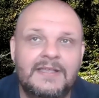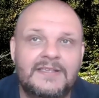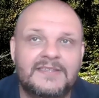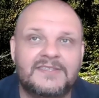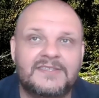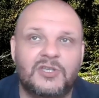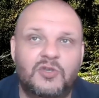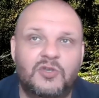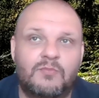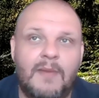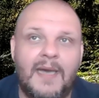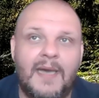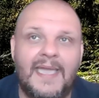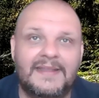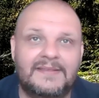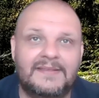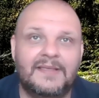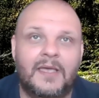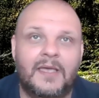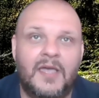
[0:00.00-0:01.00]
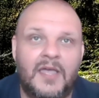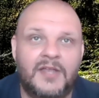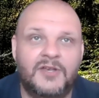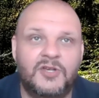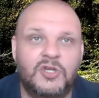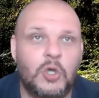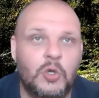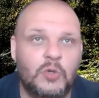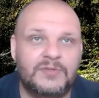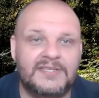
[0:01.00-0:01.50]
So you might uh,
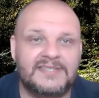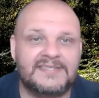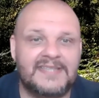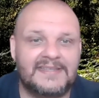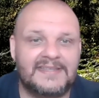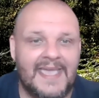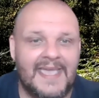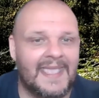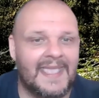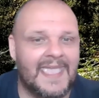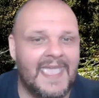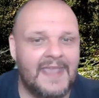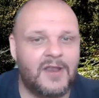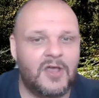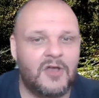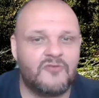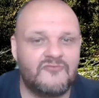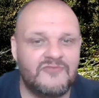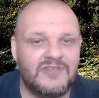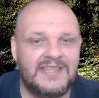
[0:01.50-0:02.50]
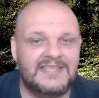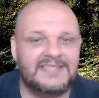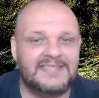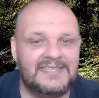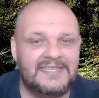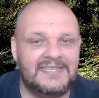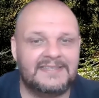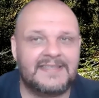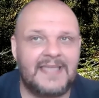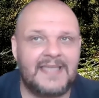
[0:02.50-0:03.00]
notice that I cannot really
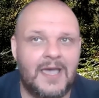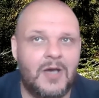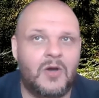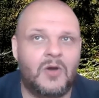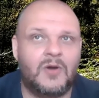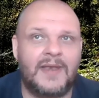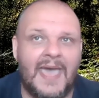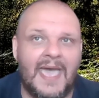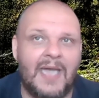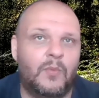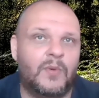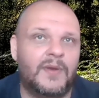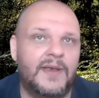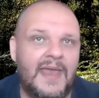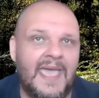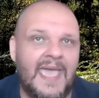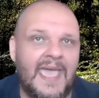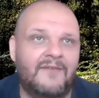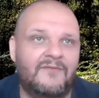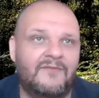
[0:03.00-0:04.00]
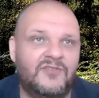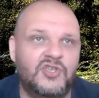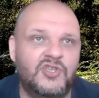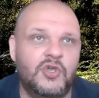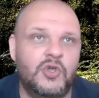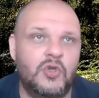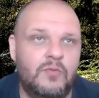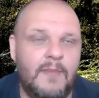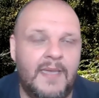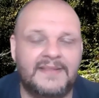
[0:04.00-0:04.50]
sit down. I want to have
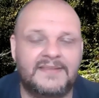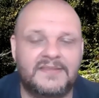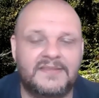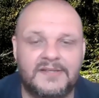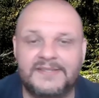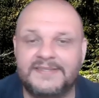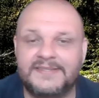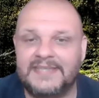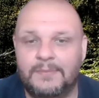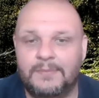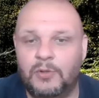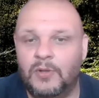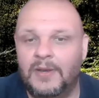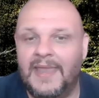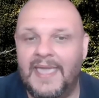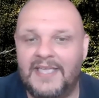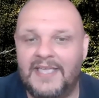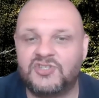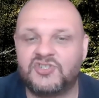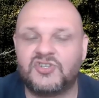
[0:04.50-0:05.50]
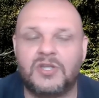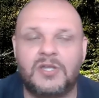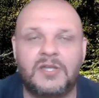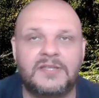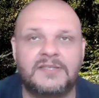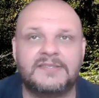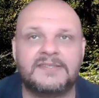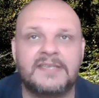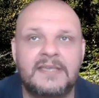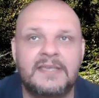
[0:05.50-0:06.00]
new mental
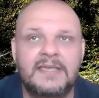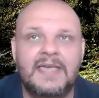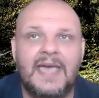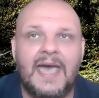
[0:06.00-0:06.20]
stimulations.